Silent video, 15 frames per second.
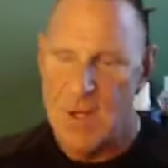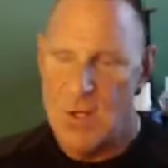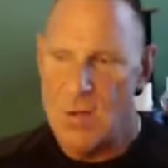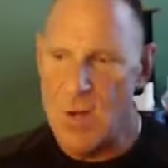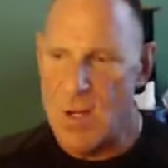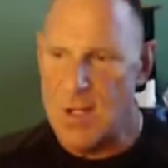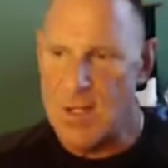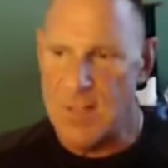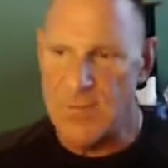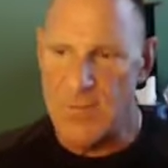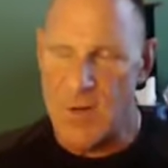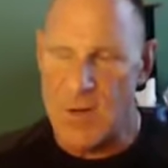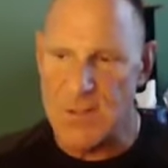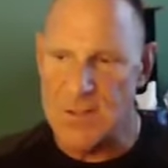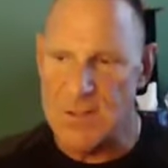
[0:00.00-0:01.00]
not as
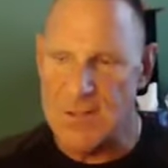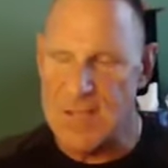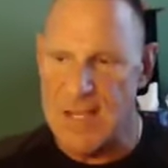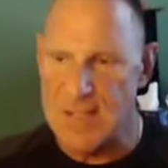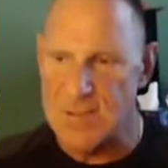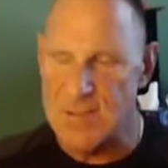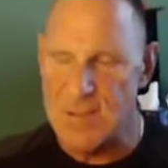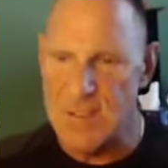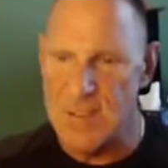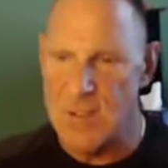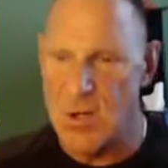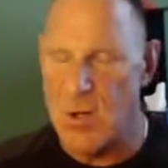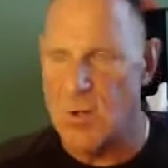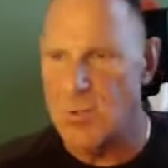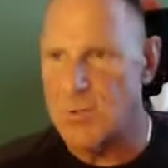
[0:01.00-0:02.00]
far as intensity
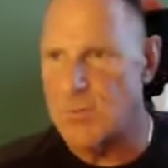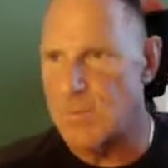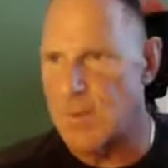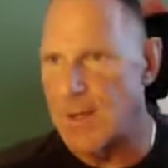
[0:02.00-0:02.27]
goes, but